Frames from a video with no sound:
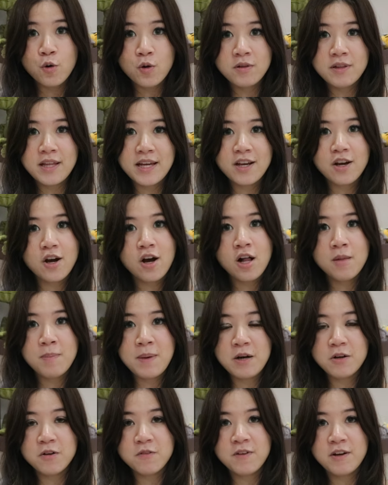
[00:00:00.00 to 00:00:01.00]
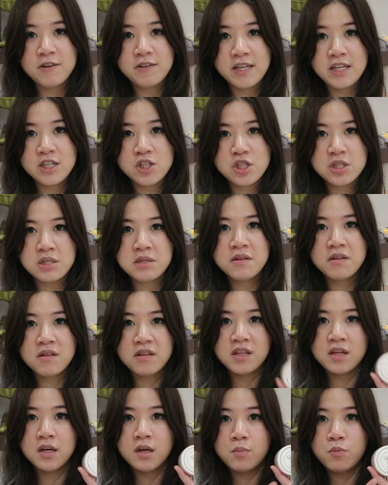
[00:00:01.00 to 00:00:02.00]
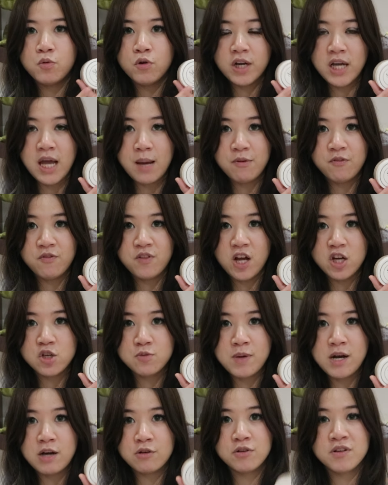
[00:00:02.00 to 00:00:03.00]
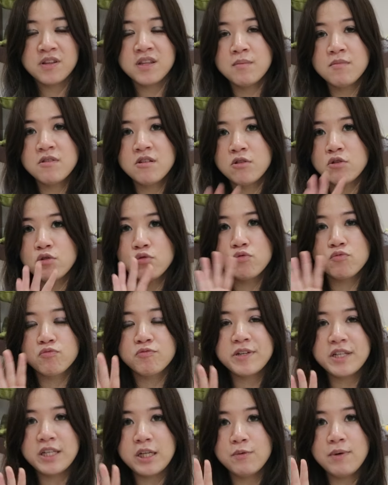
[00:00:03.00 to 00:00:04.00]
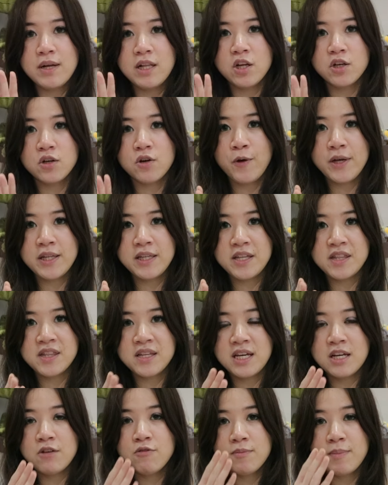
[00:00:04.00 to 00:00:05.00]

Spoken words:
Like all powder foundations, the Pore Camouflage Powder seems to do really well on oily skin.